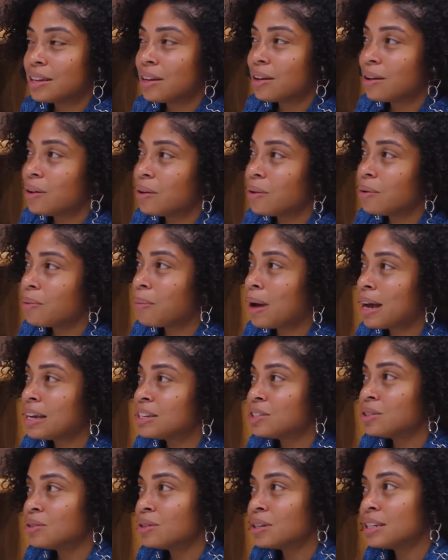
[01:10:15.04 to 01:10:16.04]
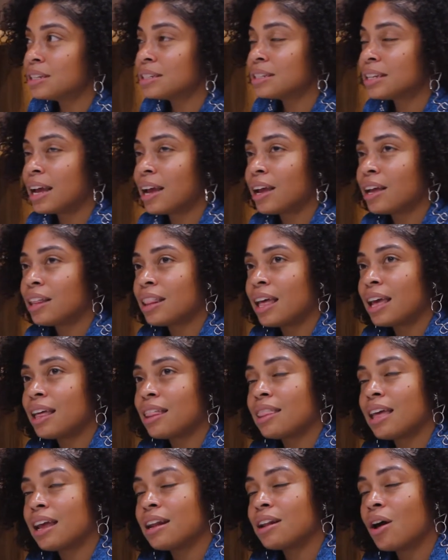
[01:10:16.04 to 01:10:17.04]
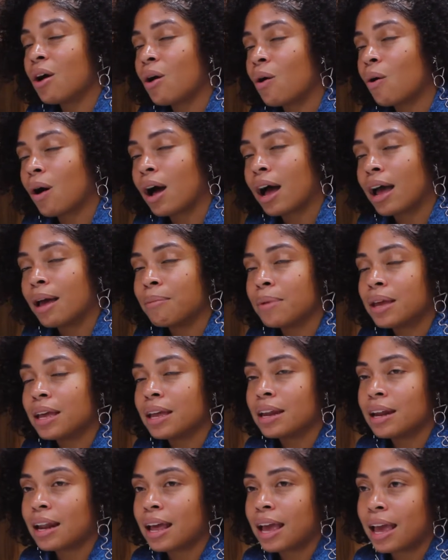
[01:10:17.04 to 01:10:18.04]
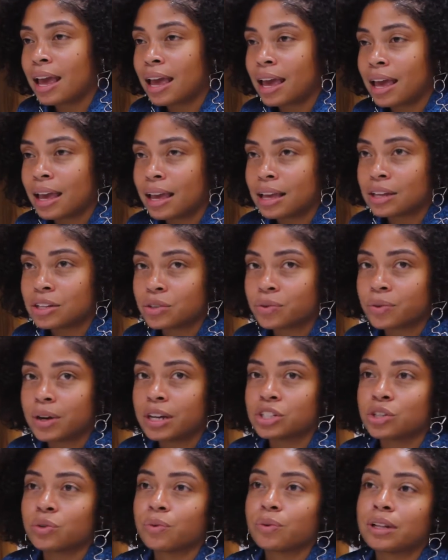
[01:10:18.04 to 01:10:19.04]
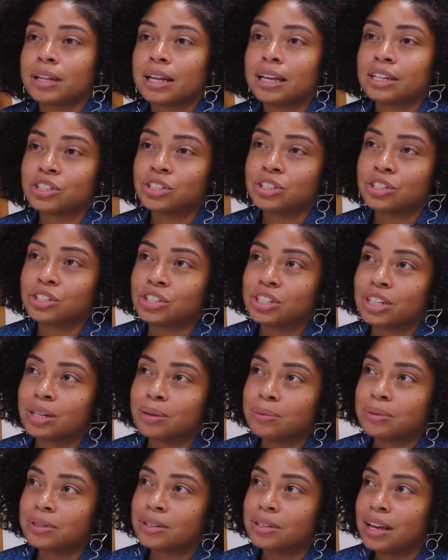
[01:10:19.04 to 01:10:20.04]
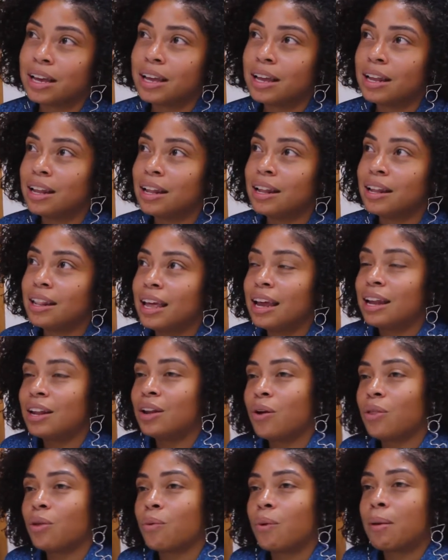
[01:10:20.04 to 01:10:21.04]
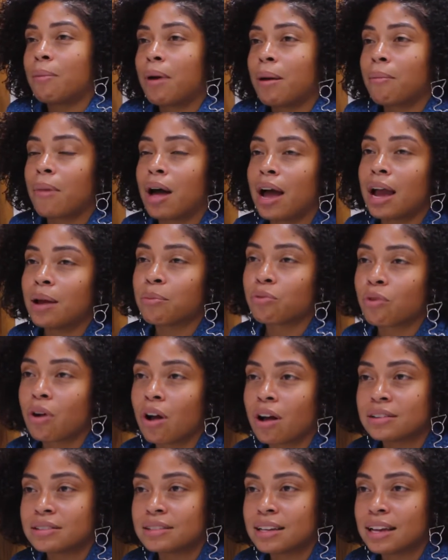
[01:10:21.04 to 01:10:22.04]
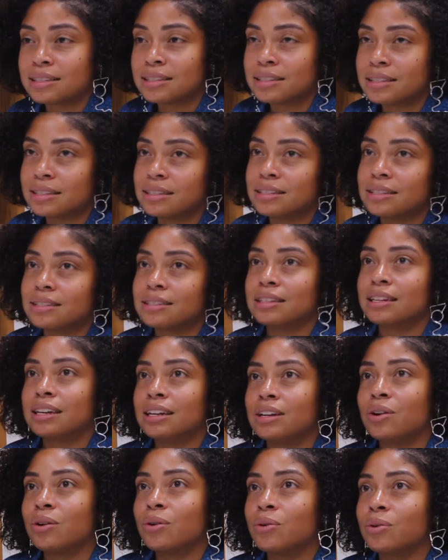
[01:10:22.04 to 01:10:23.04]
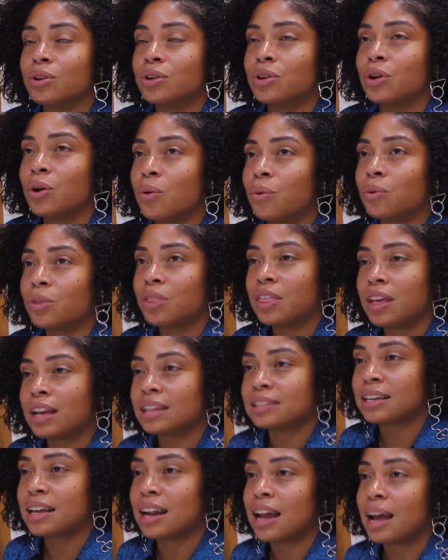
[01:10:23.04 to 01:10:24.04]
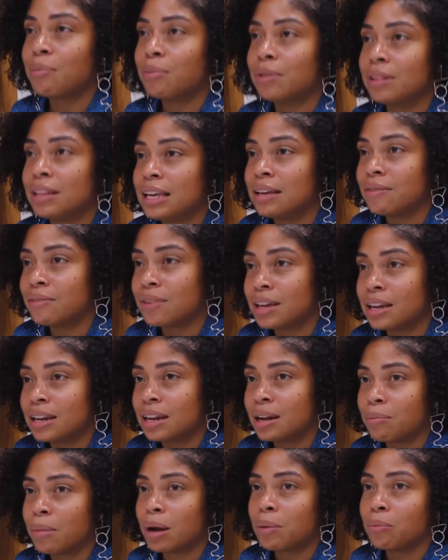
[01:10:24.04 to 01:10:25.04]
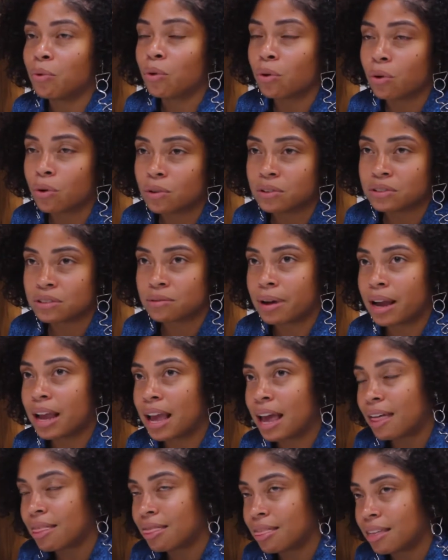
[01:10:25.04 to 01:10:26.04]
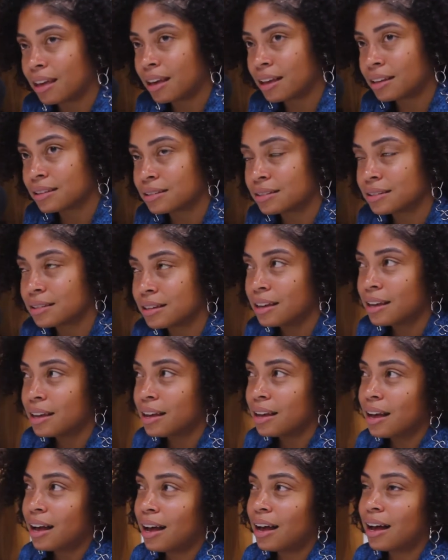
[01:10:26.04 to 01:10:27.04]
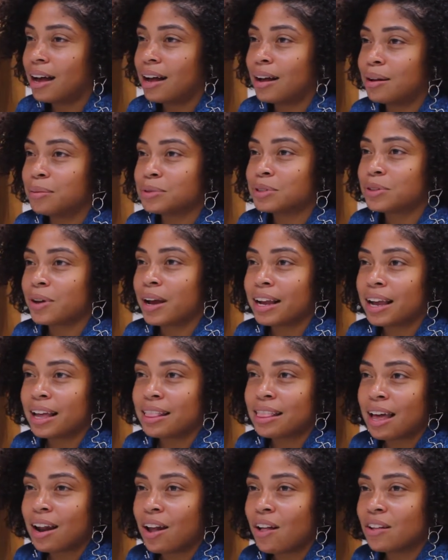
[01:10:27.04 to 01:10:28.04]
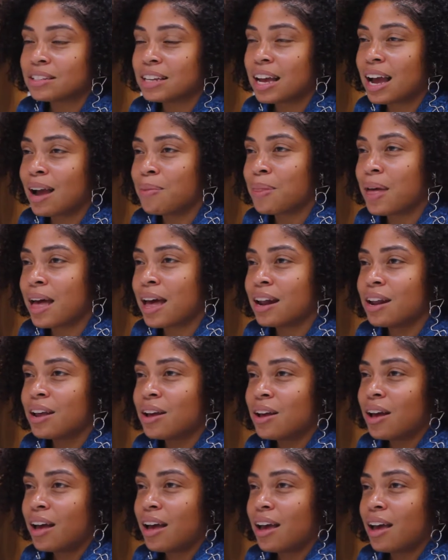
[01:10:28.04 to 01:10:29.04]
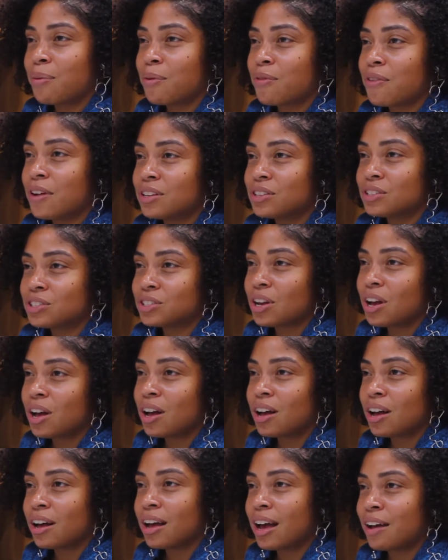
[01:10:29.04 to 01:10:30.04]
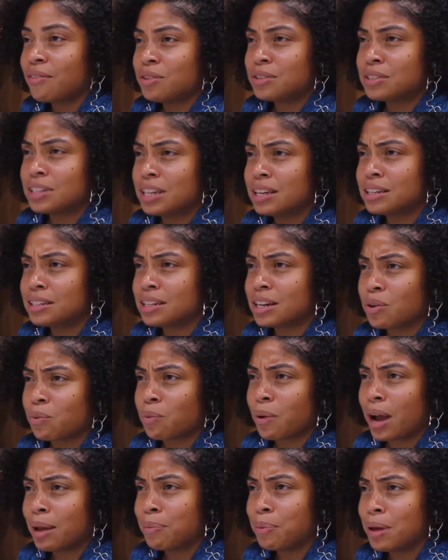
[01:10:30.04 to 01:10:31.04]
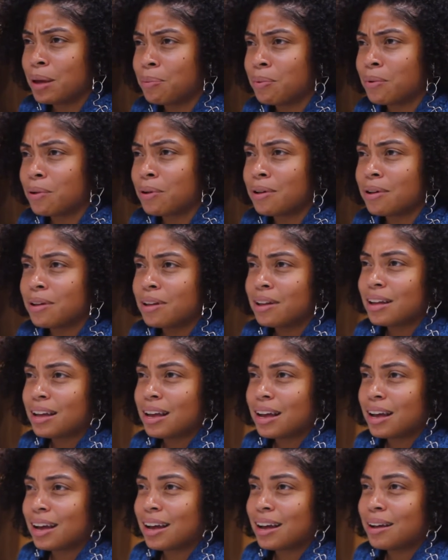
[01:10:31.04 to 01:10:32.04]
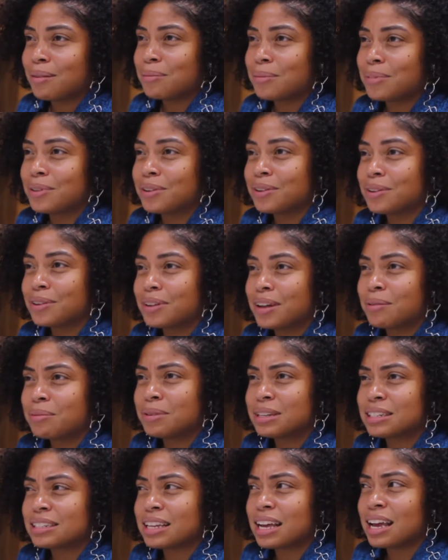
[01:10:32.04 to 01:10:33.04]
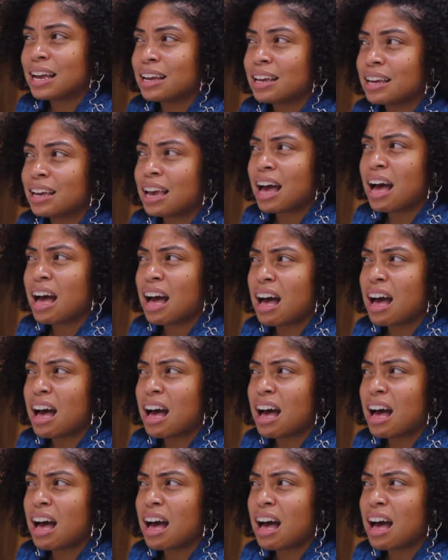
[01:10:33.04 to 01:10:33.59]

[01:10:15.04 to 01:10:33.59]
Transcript: So my students, they know I'm in a interracial relationships and they know the way my mind processes. Mm-hmm. And they know, you know, the things that I believe in and my morals and my ethics. So I get that all the time that, hey, Professor Shaw, have you seen Dear White People? I'm just I've